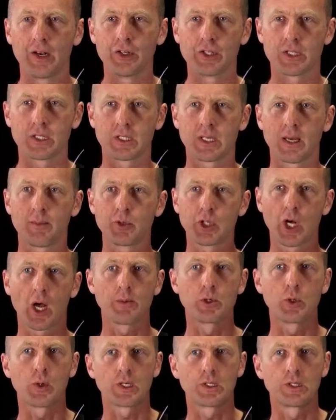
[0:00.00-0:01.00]
sometimes
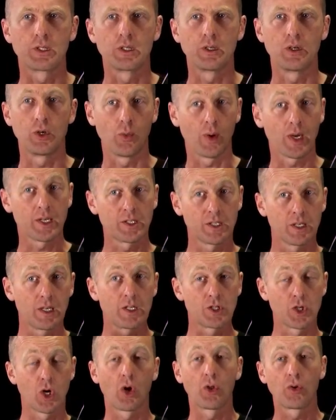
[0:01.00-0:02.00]
you actually need
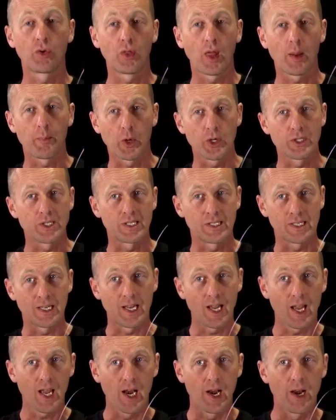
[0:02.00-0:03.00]
to go through that process
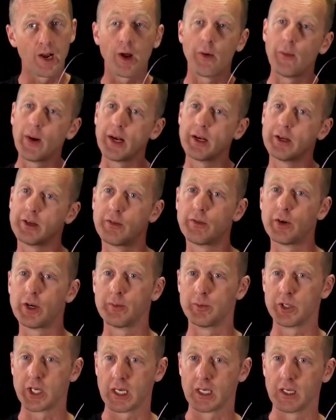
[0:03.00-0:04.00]
again around a different
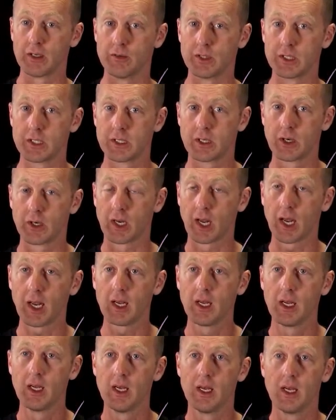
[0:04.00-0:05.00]
objectives. Okay,
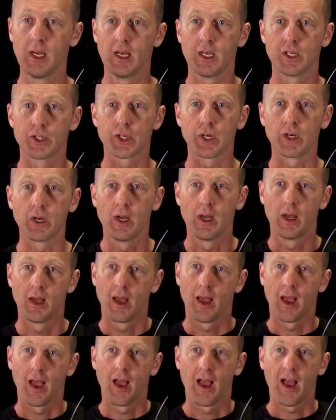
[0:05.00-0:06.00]
so
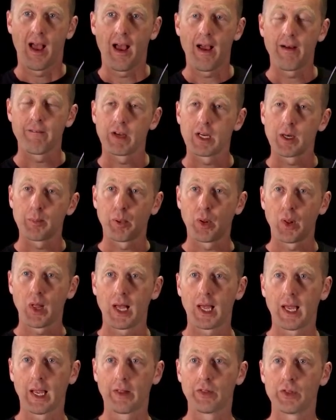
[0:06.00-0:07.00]
having a
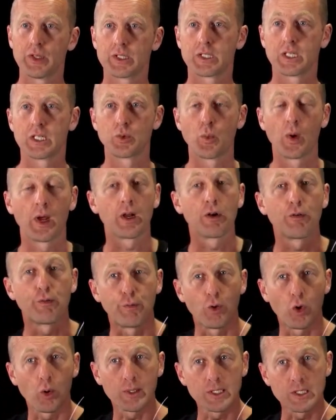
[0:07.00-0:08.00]
plan that says we're going to
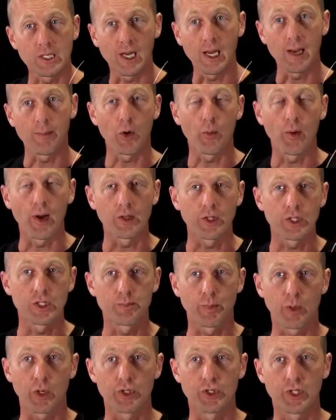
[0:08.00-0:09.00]
form a team around this
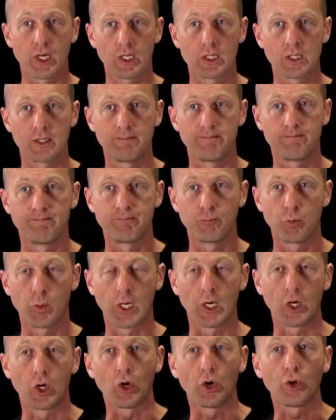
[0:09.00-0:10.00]
project. We're going
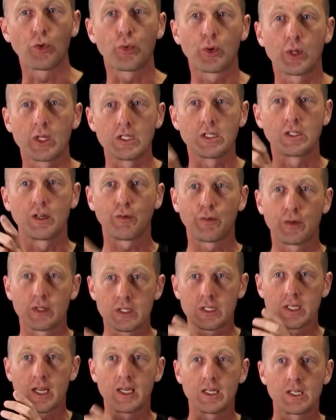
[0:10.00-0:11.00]
to go through these different
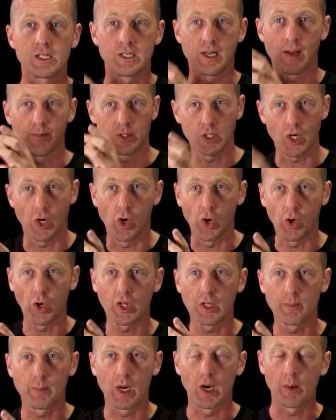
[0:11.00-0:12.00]
stages. Yep, it's going to hurt in
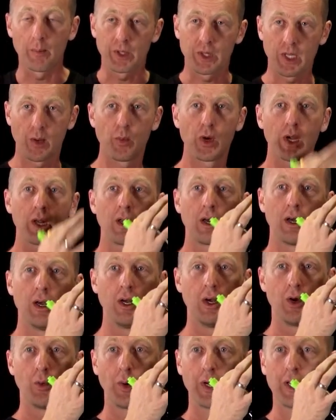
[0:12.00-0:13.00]
the middle, but then we're going
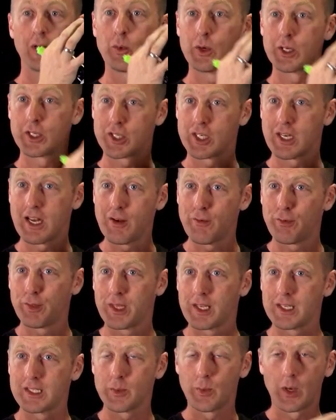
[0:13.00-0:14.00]
to achieve
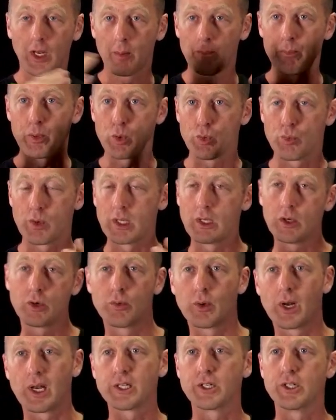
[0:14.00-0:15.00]
things, and we're going to build really good
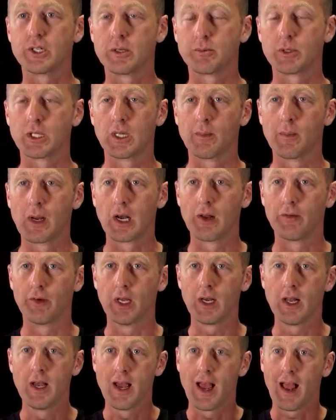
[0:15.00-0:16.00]
relationships in the middle of
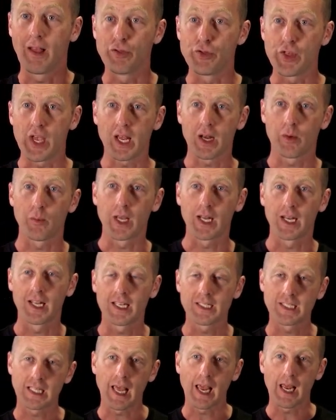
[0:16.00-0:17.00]
it. And then we're going to get
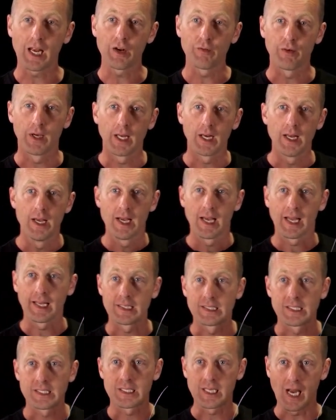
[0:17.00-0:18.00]
to the end of it and
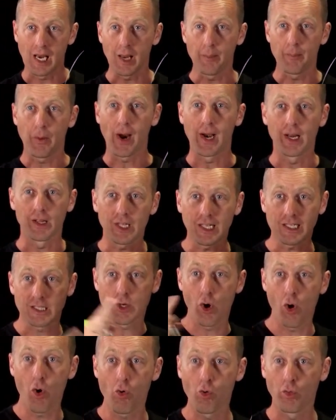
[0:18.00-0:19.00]
celebrate it. That's
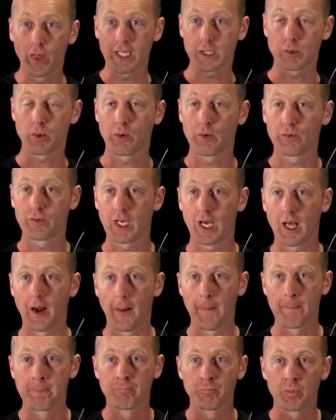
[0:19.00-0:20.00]
all. That's what we've
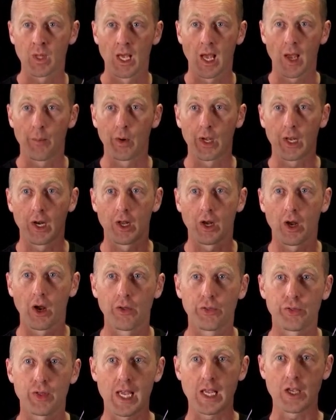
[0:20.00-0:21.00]
done. And we're going to go,
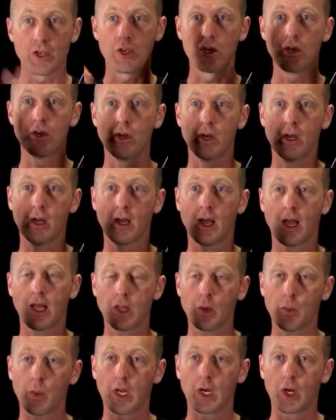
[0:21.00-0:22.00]
thank you. And
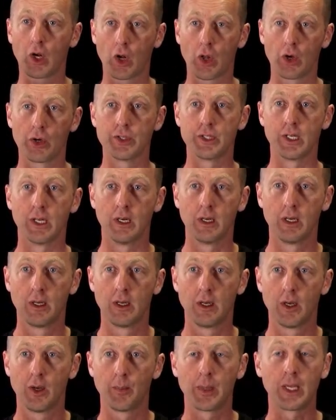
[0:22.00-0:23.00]
then we're going to close it.
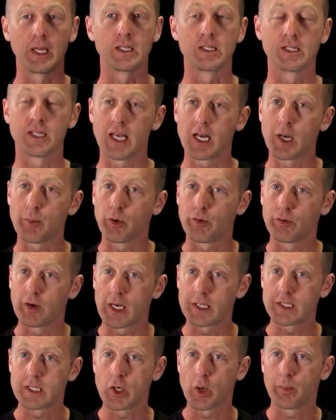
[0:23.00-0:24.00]
Because then it
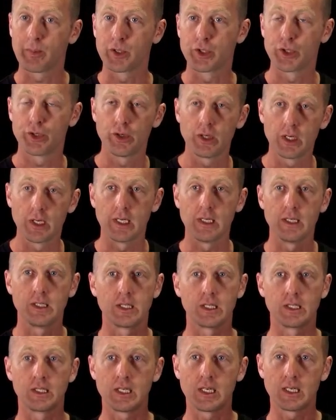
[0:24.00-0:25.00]
provides the opportunity
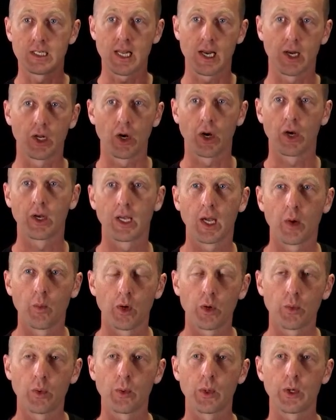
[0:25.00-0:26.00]
to sit down and go, okay, what
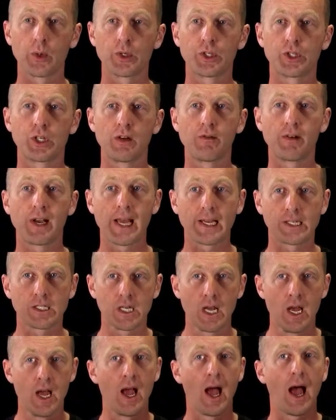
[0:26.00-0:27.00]
do we want to achieve next?
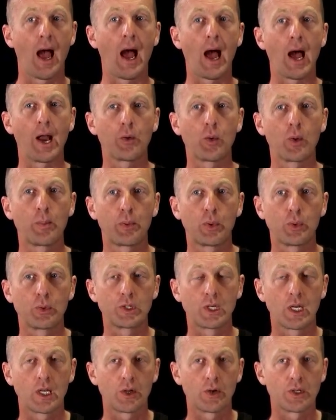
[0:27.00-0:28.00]
How do we pull
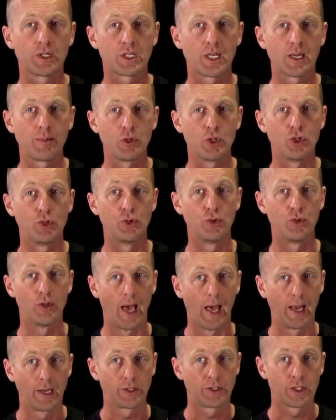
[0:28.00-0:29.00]
together a team to do
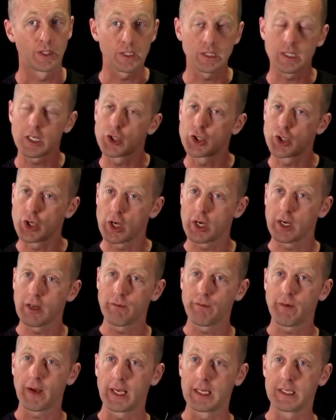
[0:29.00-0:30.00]
that? So this adjourning
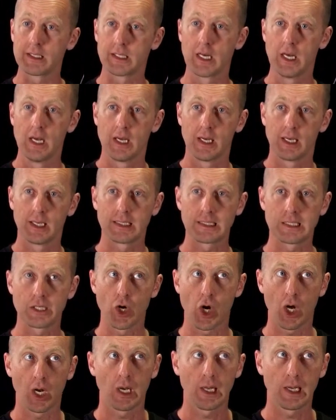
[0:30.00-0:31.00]
phase, it's
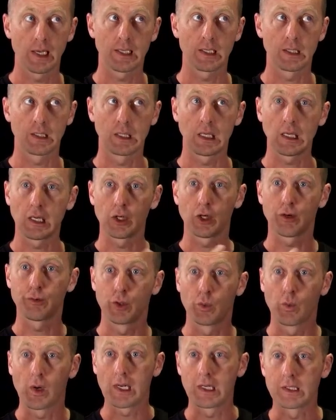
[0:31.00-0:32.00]
not like killing off
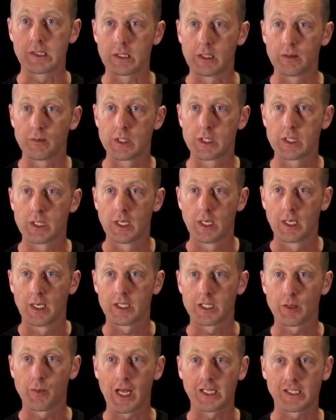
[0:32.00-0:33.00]
your relatives.
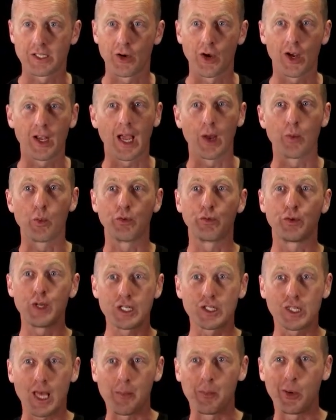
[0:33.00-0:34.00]
It's about saying, okay, we've
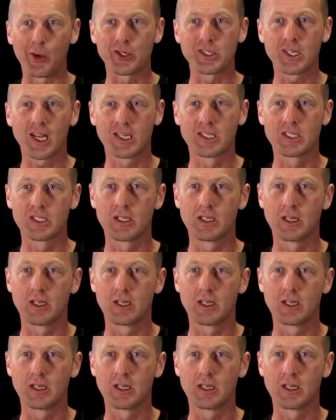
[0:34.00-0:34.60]
finished that project.